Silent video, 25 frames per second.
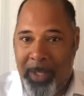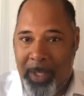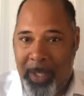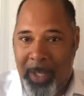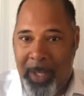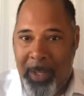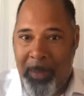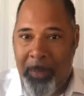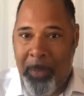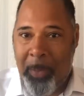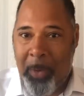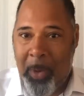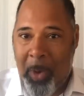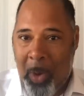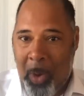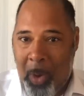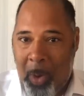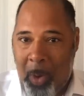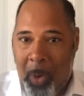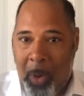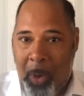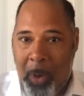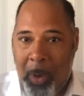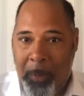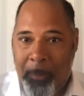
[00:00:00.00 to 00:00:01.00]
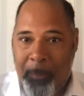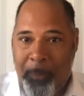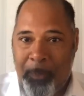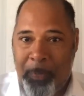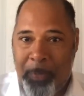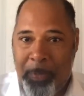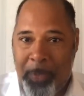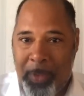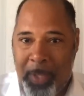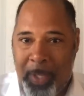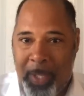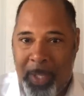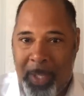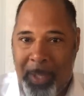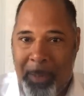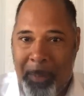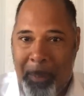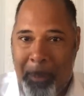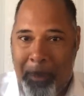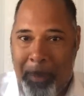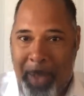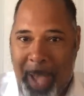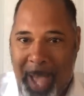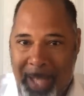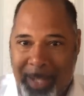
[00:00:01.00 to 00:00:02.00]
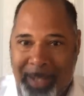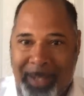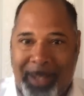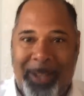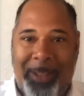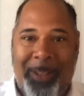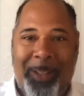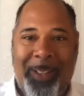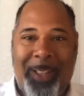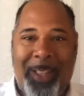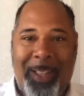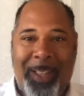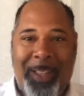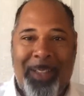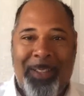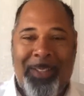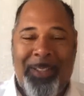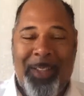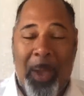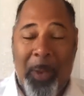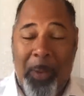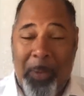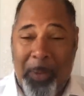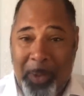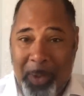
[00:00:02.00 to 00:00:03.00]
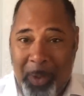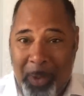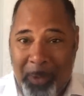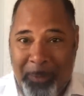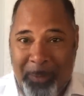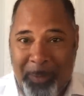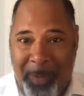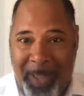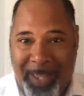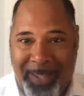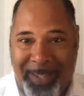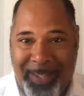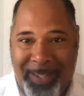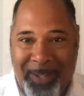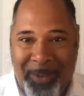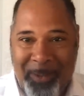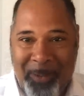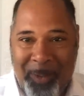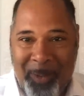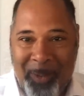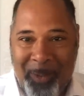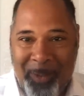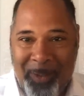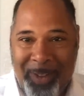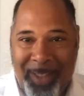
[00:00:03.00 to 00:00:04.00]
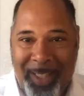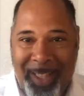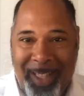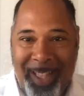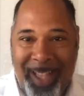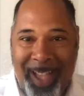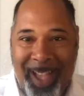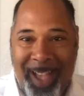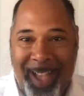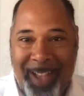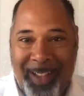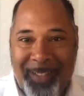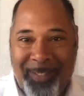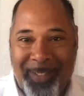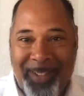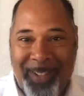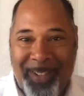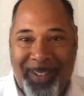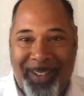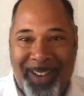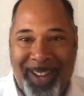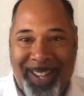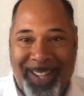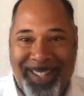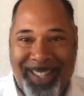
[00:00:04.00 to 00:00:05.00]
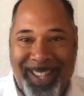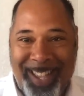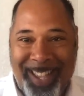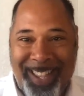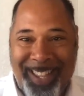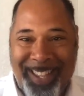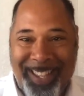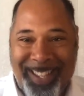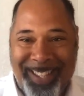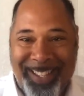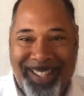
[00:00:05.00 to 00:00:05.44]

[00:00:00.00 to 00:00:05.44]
keep on the battle. So God bless you all. Have a great day.